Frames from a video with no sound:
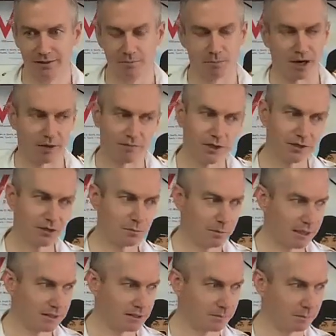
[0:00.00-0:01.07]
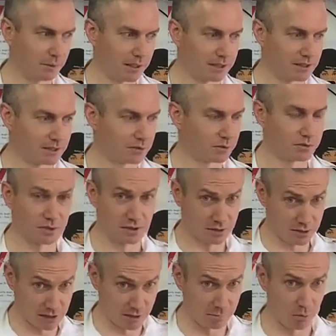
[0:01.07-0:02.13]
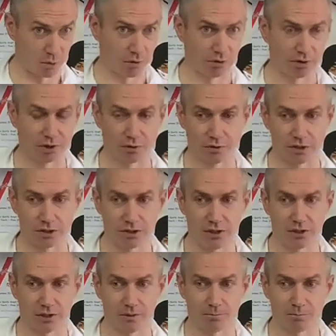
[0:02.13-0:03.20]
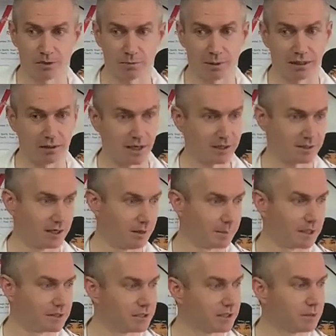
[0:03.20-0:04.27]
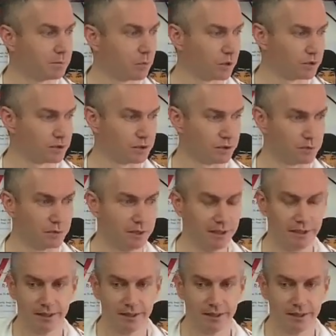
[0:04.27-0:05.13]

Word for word: But I've also been to some places, I was in Singapore earlier this year, spent a lot of time at the Singapore Zoo,